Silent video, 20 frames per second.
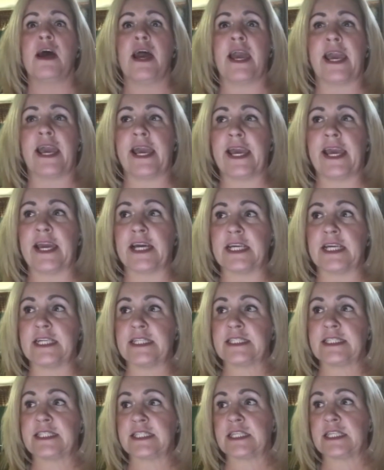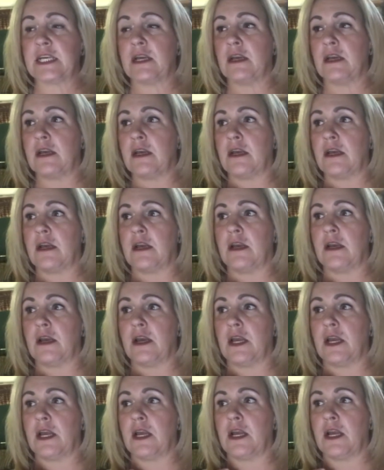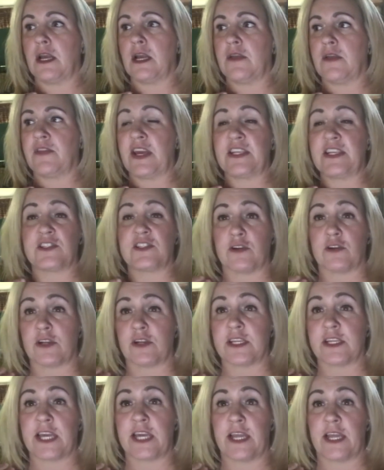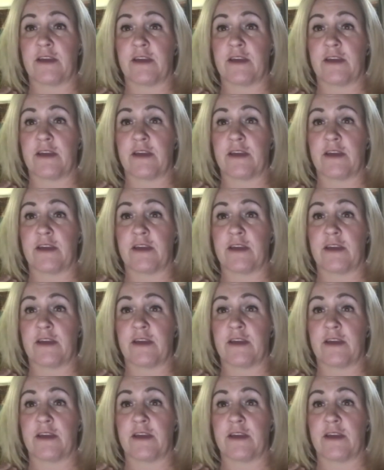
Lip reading: and they started getting